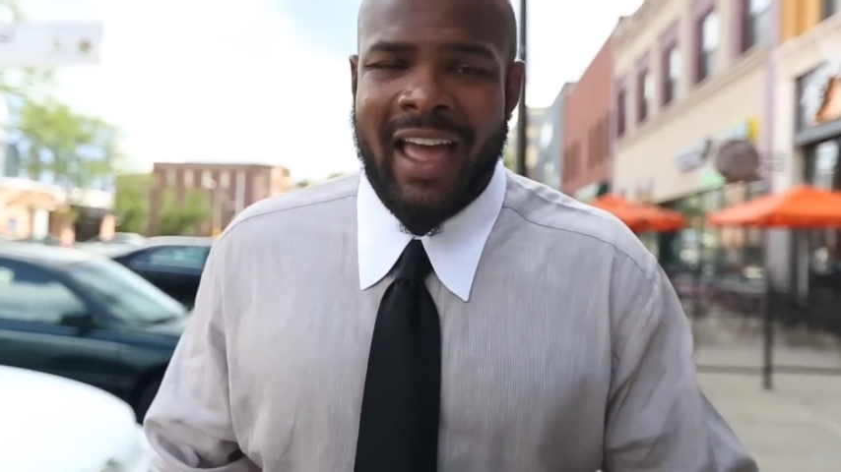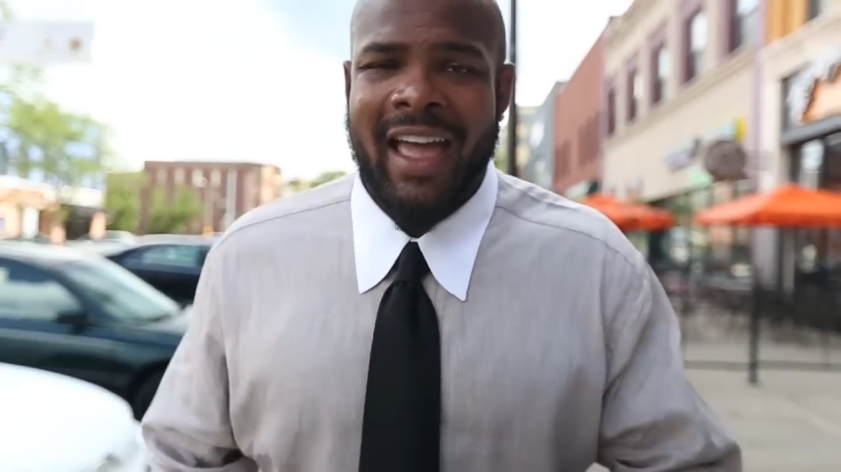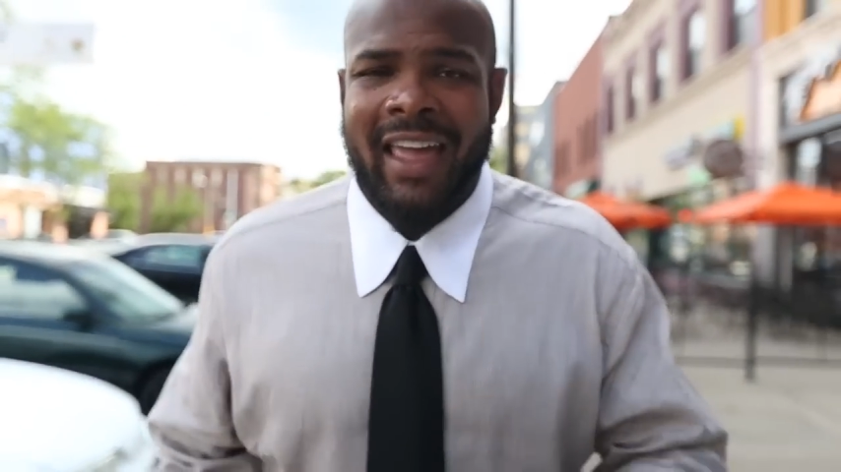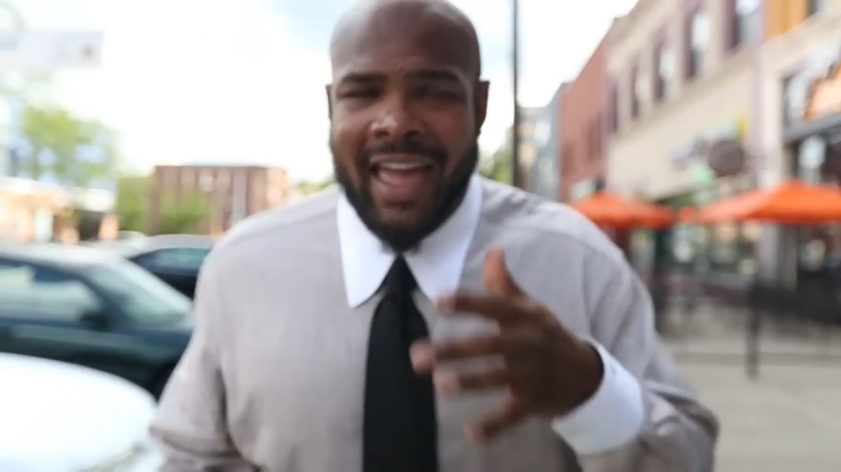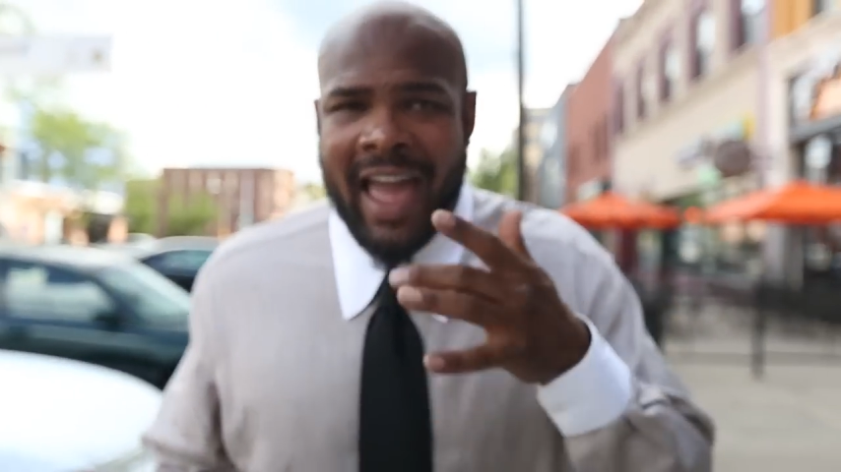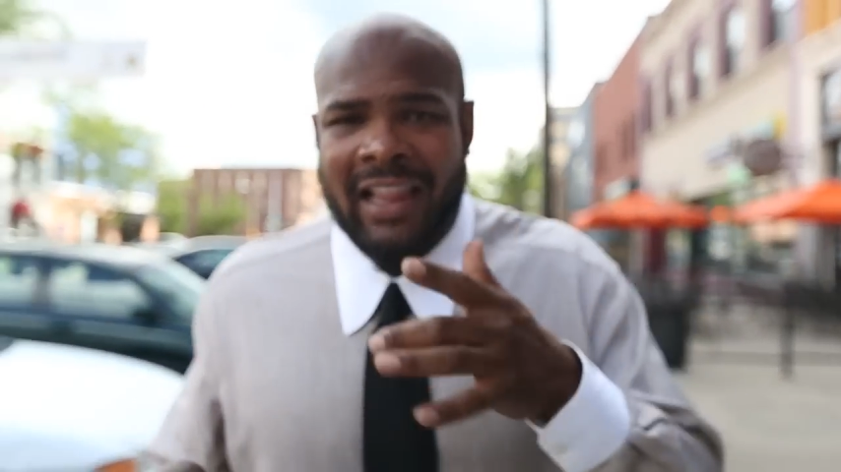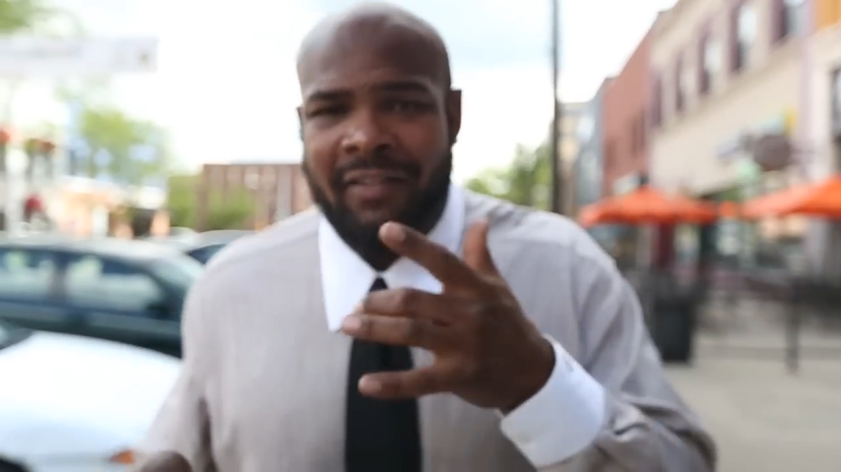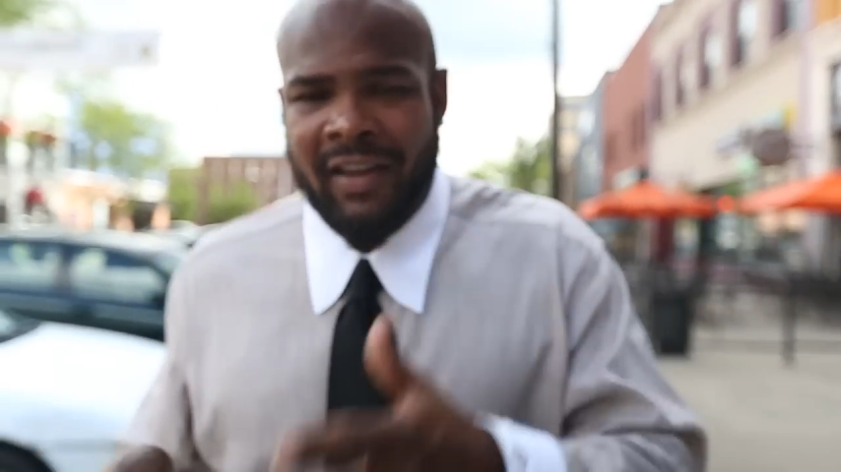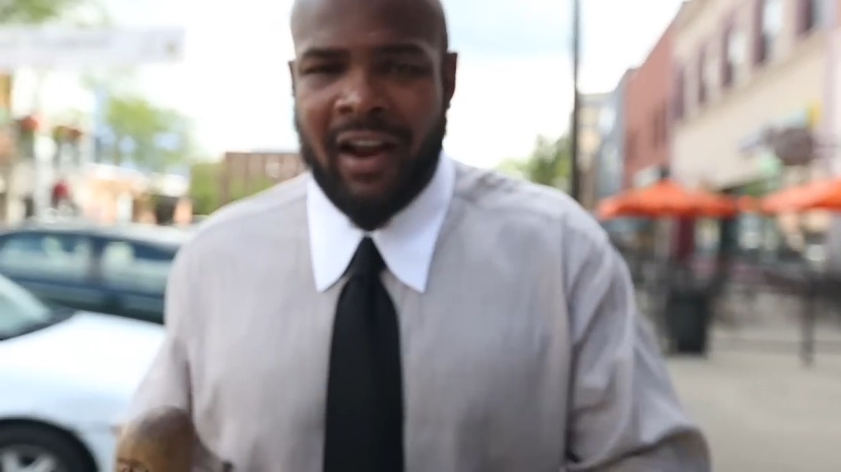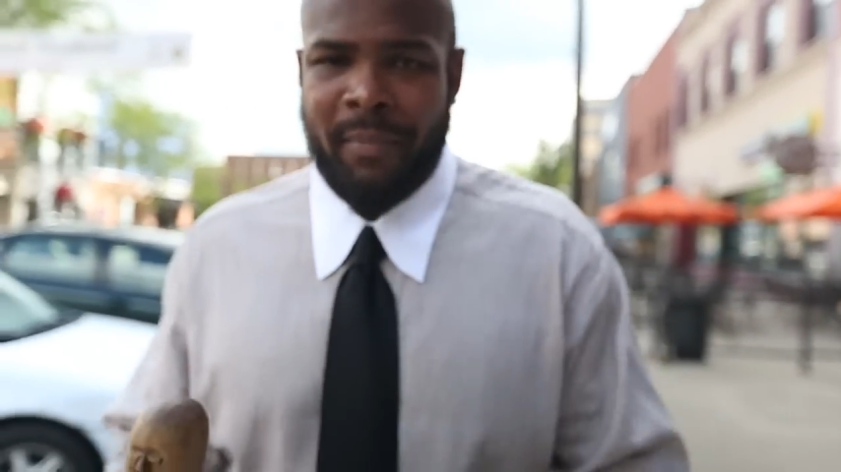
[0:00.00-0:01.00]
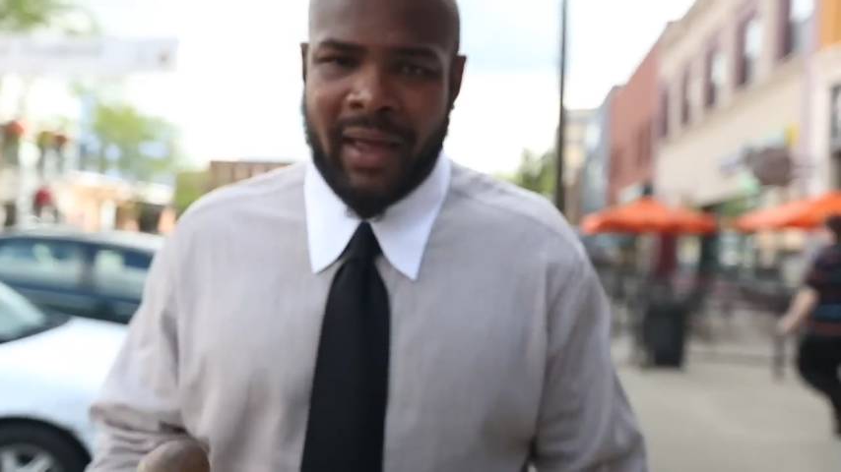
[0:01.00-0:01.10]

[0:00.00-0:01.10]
and get active in our